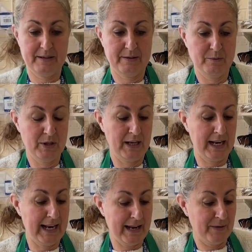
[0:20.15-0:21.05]
will
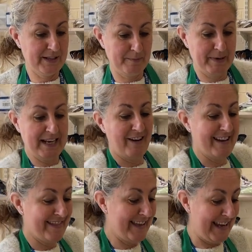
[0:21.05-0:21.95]
allow it to be
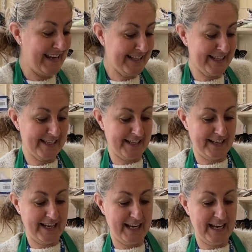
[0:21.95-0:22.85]
like this
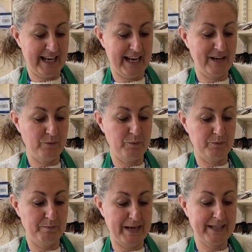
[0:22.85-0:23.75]
and
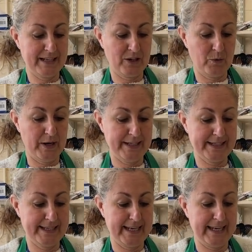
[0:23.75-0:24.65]
makes it quite
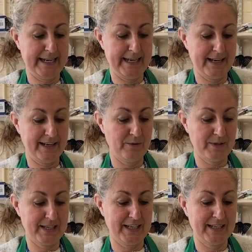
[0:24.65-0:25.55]
sticky, and it will
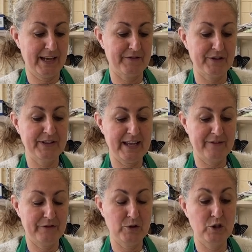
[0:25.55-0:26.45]
stick together, and
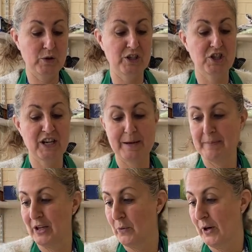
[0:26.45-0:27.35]
therefore you can shape
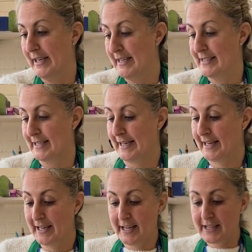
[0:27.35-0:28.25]
it quite easily.
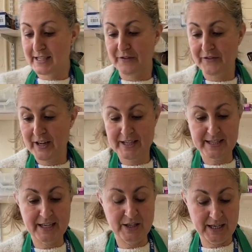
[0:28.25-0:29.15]
So the first
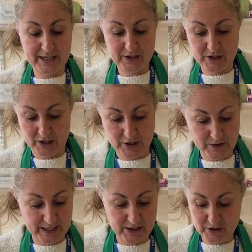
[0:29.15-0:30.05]
thing you need to do
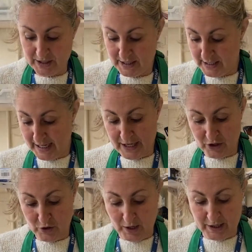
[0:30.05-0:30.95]
is you need to take
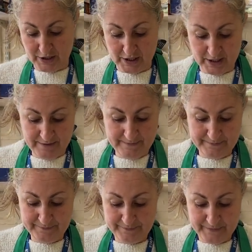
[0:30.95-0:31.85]
your onion
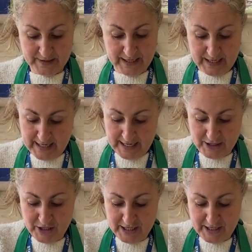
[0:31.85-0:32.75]

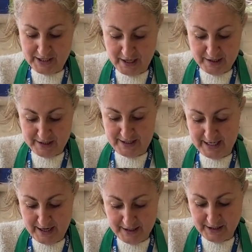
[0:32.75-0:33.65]
and you need to cut
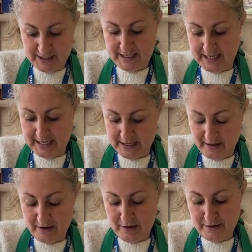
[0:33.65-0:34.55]
the onion in
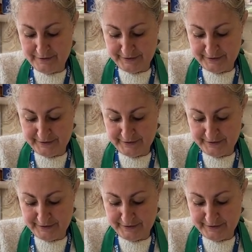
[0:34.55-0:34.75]
half